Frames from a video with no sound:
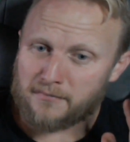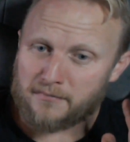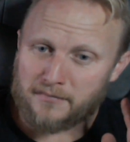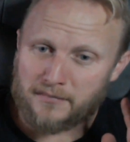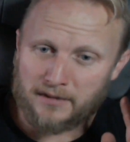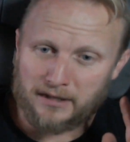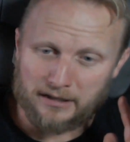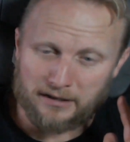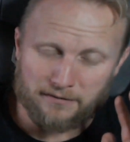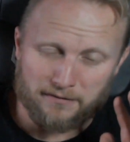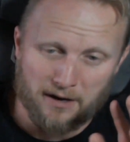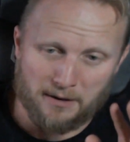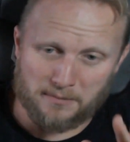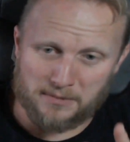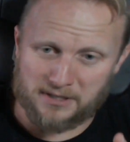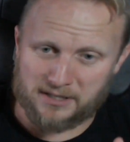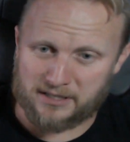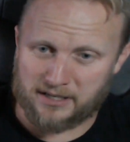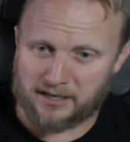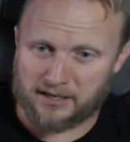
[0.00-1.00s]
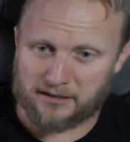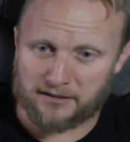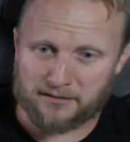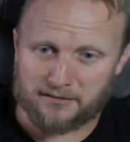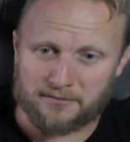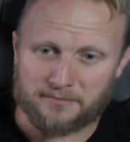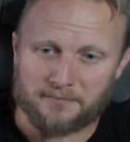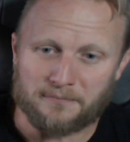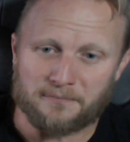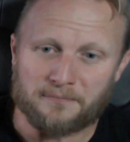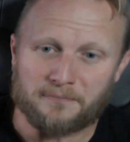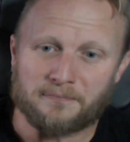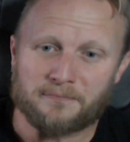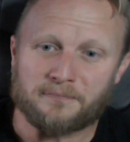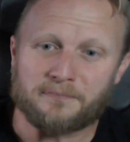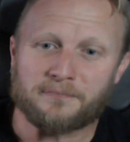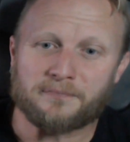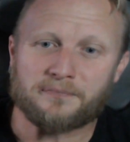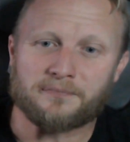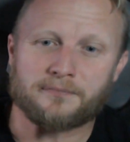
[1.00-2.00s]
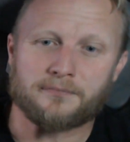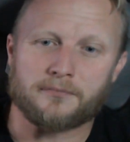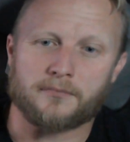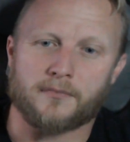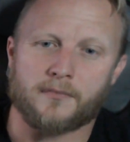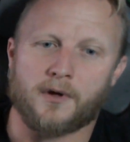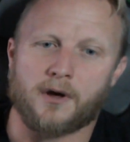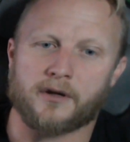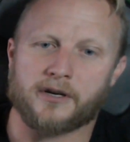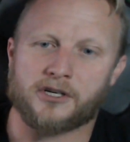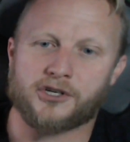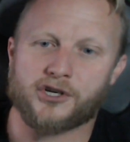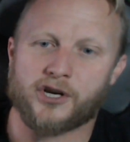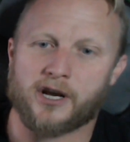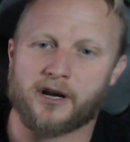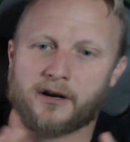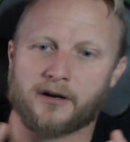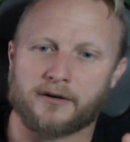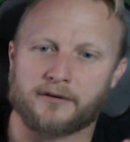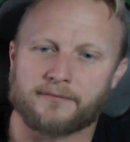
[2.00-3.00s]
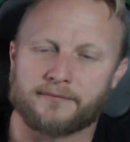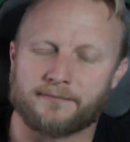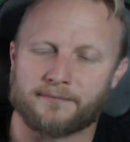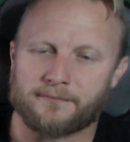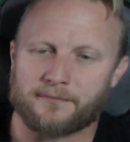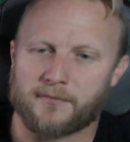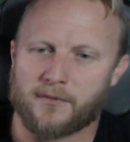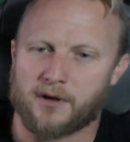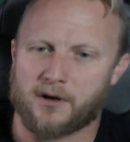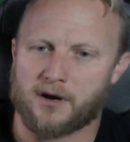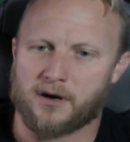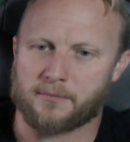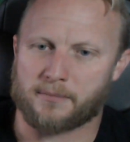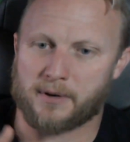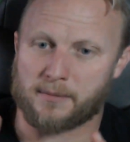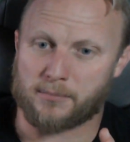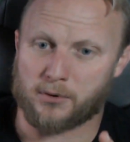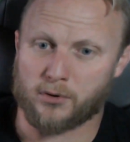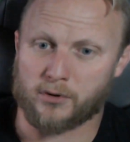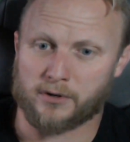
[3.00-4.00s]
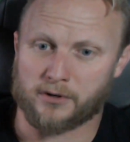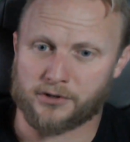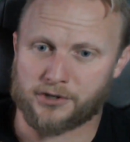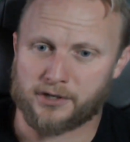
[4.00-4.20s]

If I'm sitting on a chair on my porch